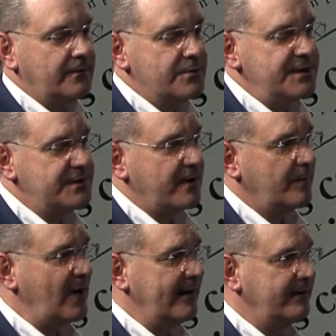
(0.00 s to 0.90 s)
So she
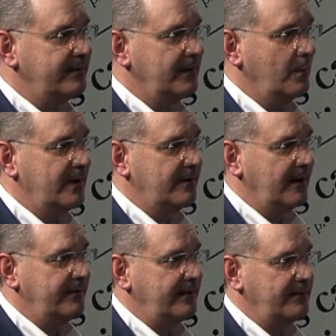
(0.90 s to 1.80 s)
started practicing with
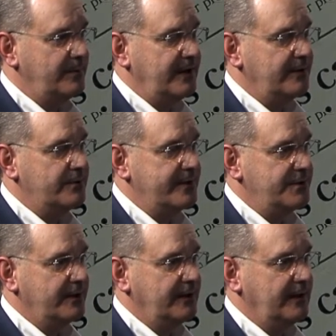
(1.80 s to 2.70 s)
us as a
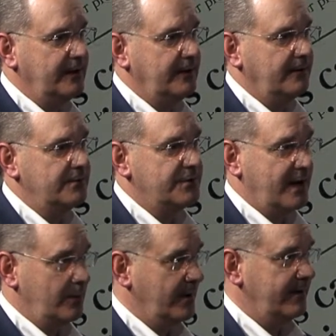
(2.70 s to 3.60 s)
pediatrician in
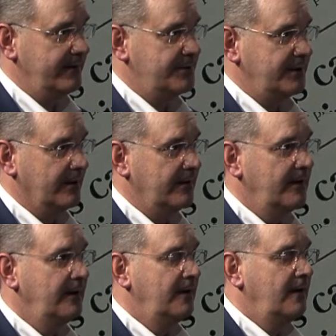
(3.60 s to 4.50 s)
January of this year,
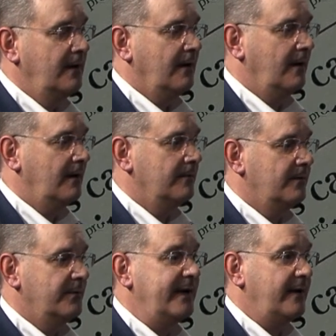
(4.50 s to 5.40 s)

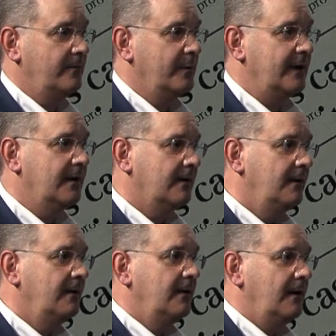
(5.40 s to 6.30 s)
3 days a week,
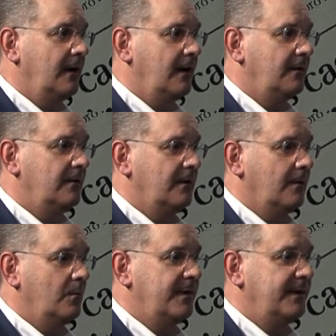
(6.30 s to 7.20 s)
and
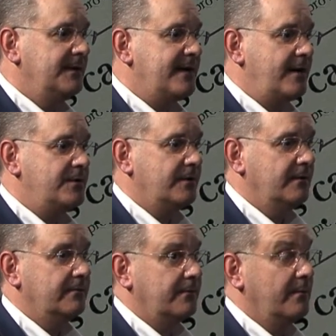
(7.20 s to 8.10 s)
with the intention
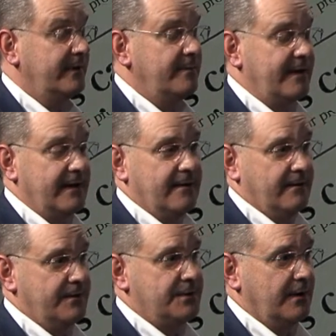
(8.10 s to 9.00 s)
of hopefully by the end
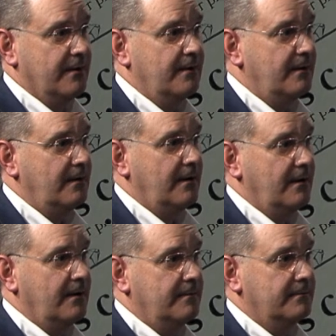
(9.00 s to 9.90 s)
of this year
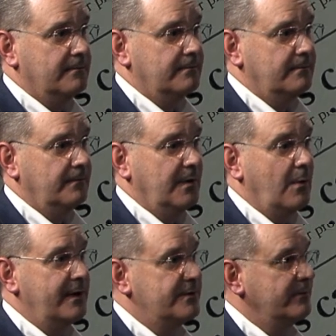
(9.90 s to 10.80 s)

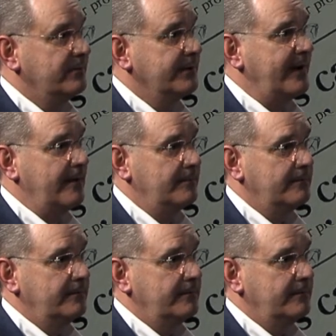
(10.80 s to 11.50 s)
going to full-time.